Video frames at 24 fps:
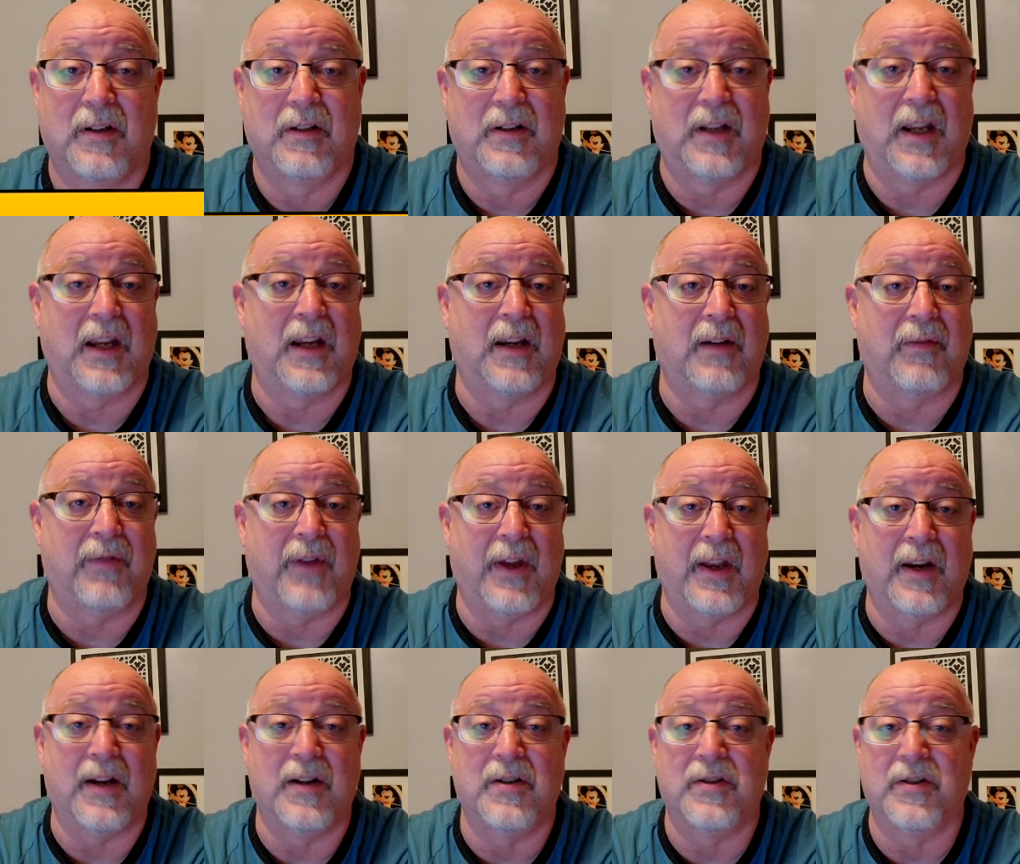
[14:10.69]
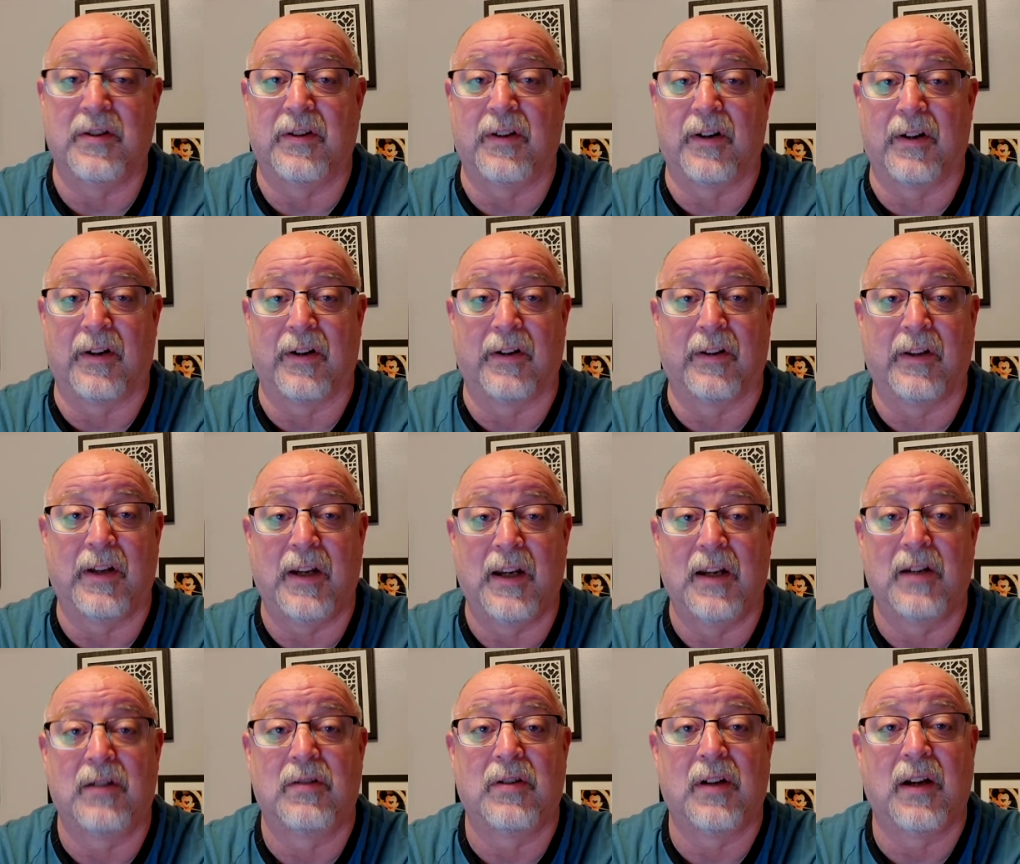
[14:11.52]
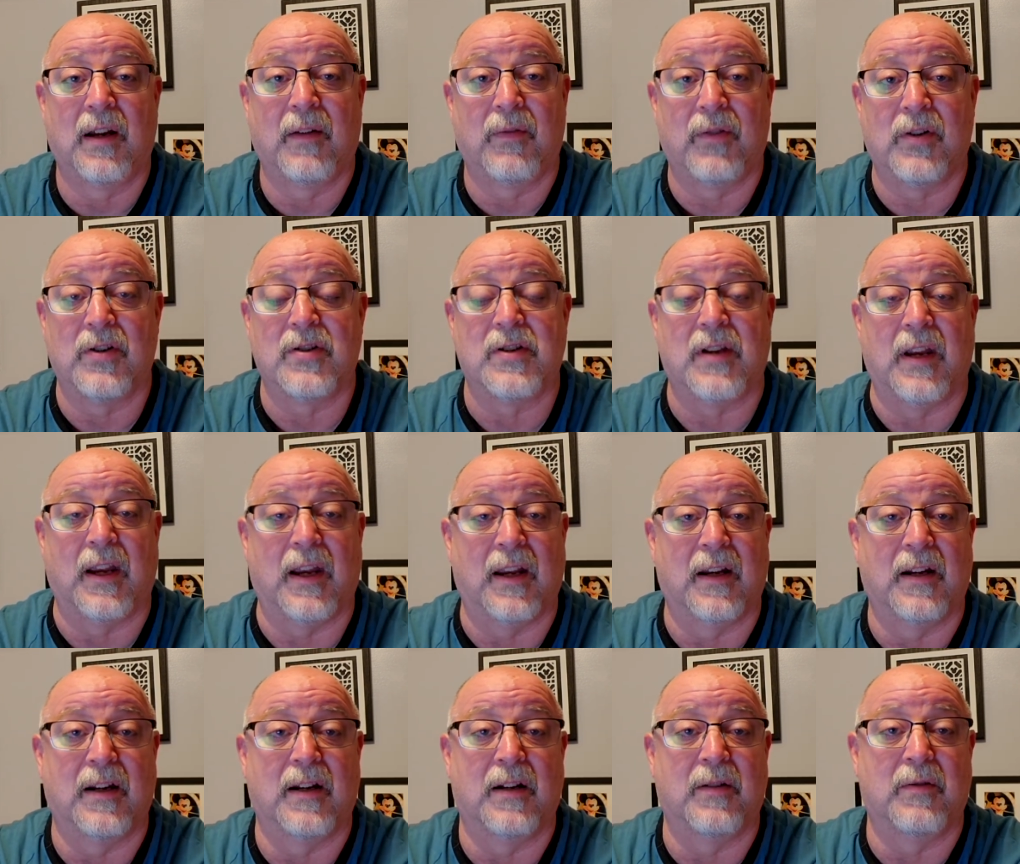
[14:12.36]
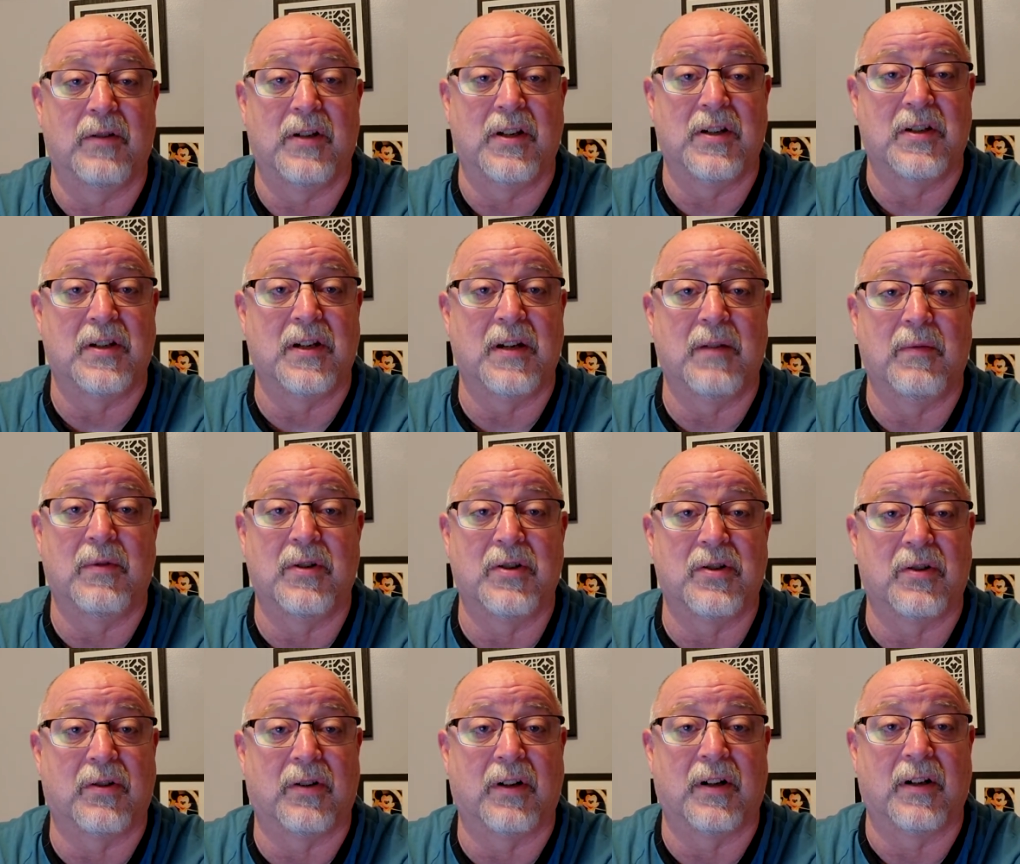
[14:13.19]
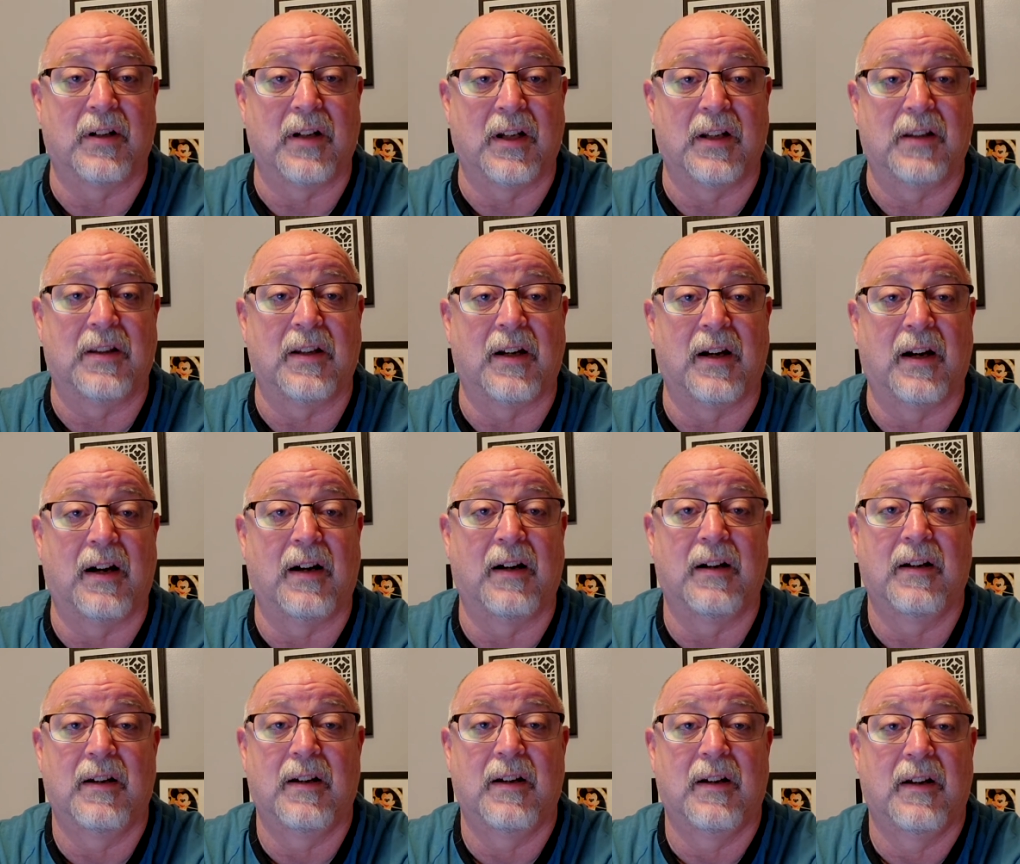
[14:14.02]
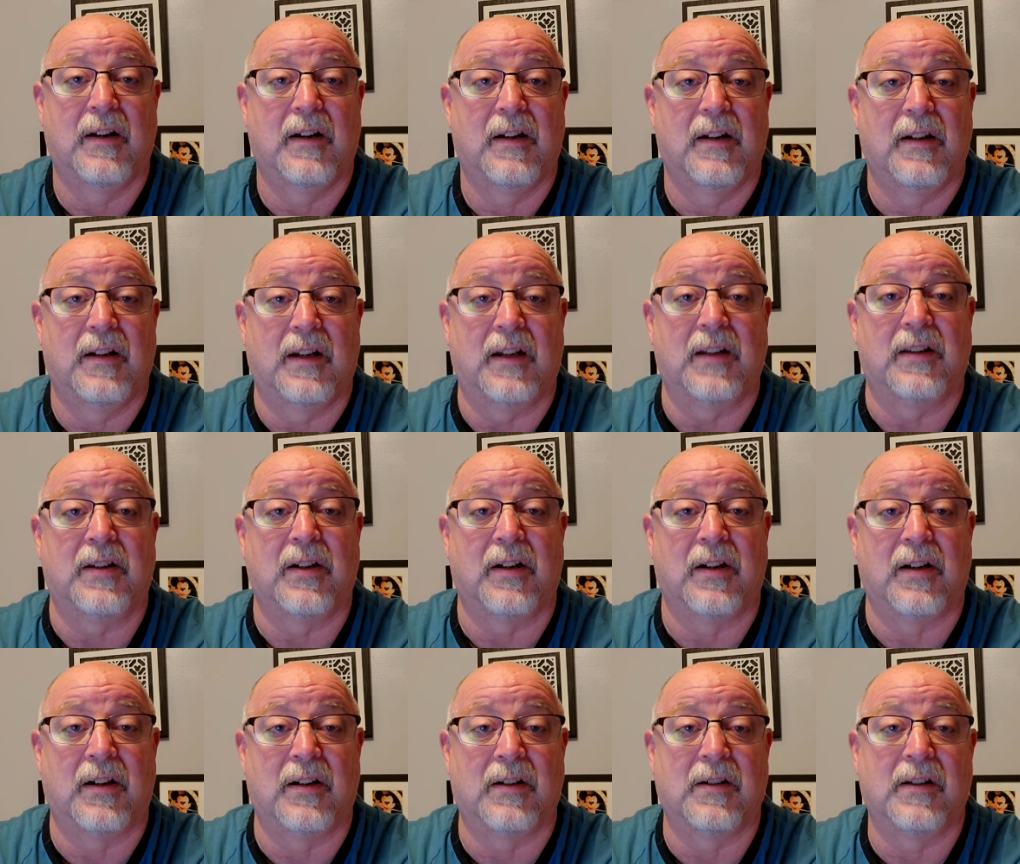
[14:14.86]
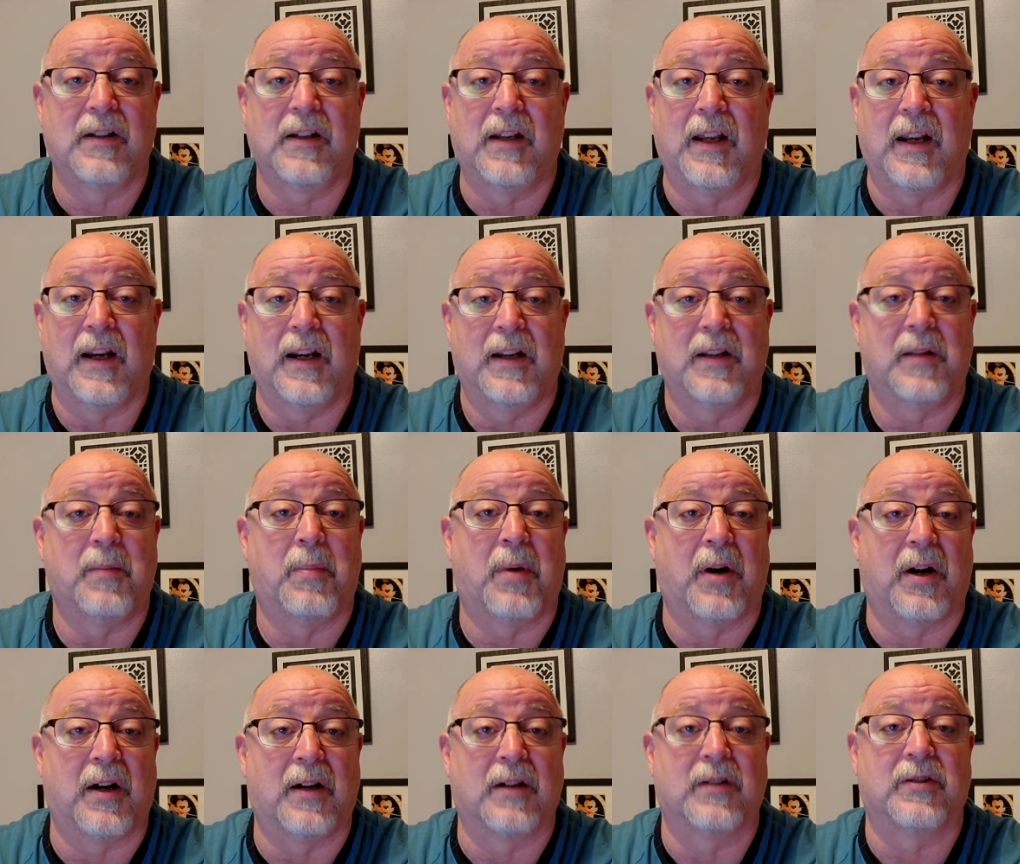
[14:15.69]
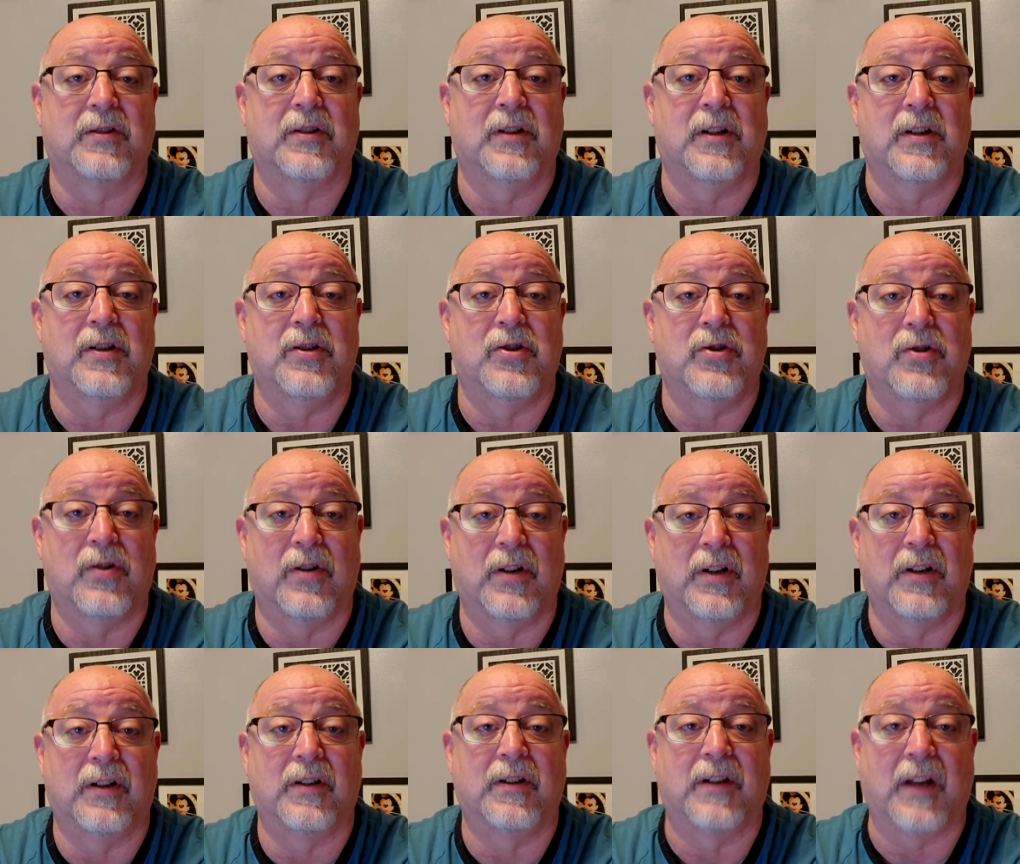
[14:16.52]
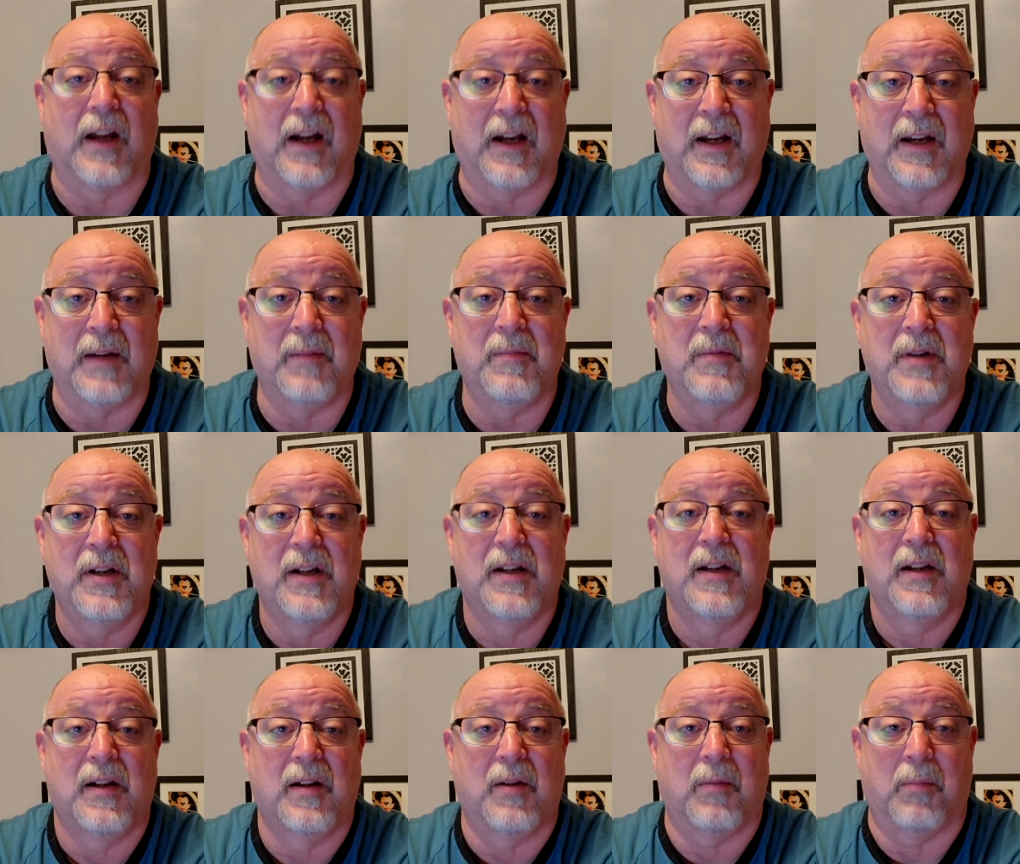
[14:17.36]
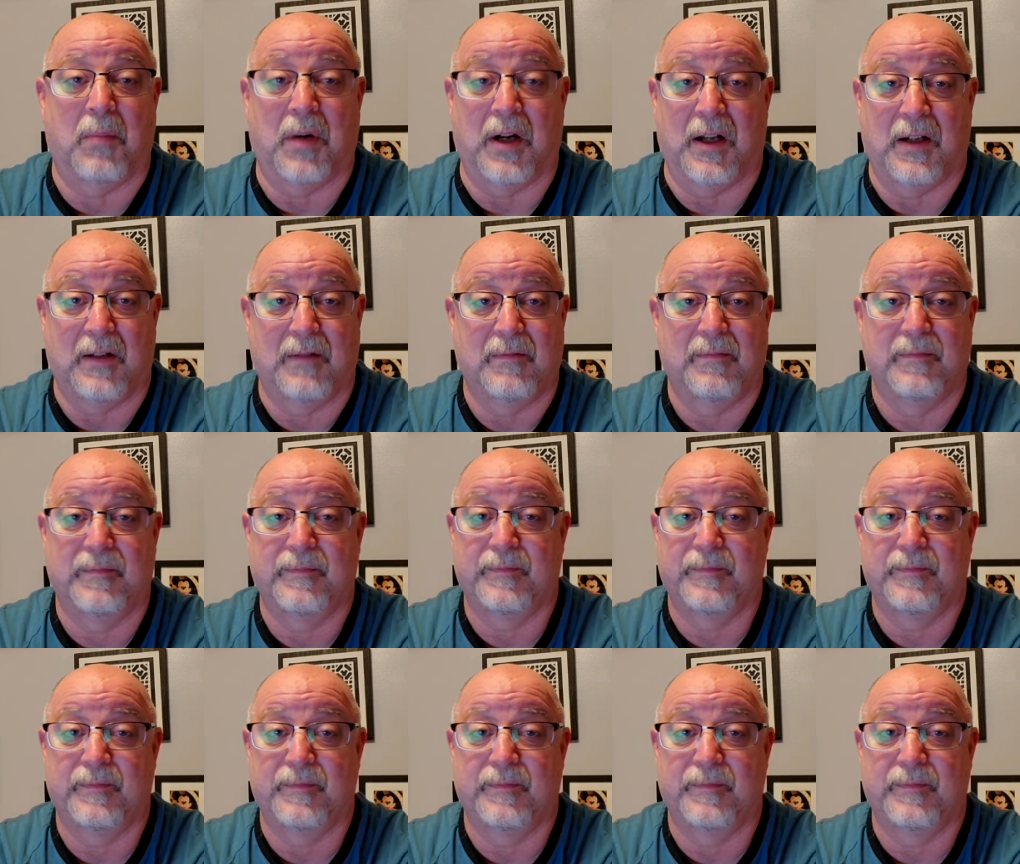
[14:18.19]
Take advantage of the early entry if you're staying in a Disney resort. Get there early, get in the parks, and enjoy your time. But